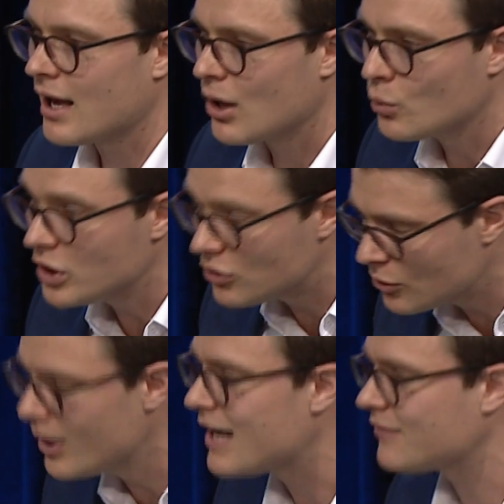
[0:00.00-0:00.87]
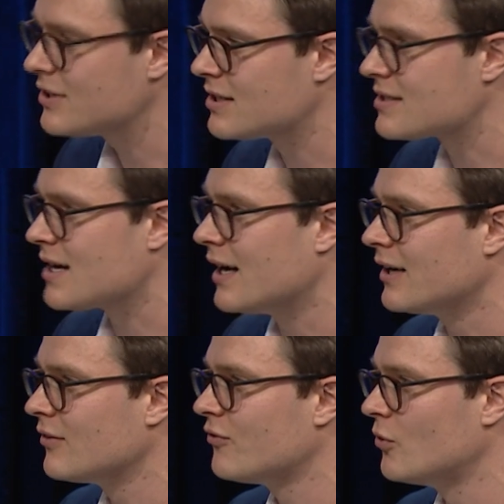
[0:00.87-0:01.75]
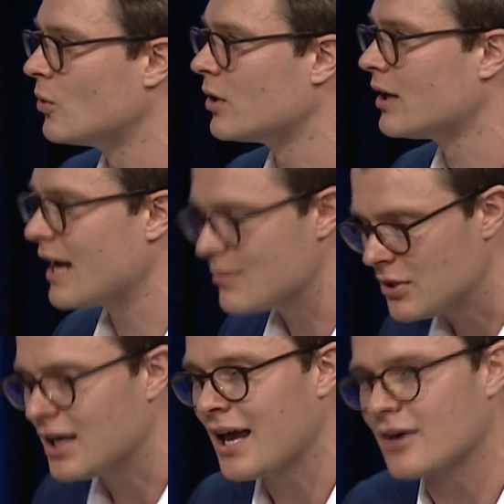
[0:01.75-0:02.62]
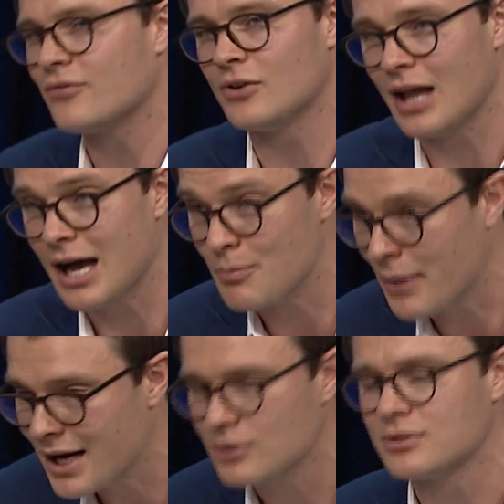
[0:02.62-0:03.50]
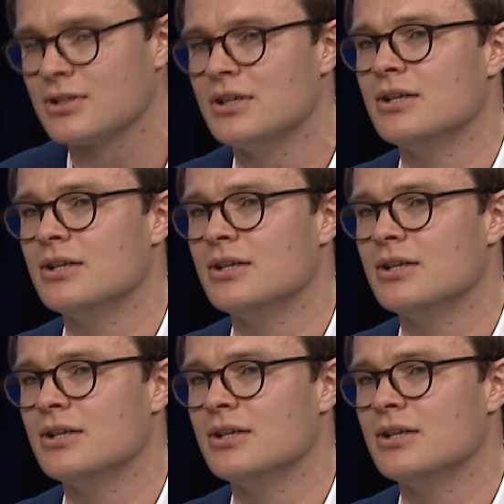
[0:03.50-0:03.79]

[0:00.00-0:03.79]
We do have to design for and be careful about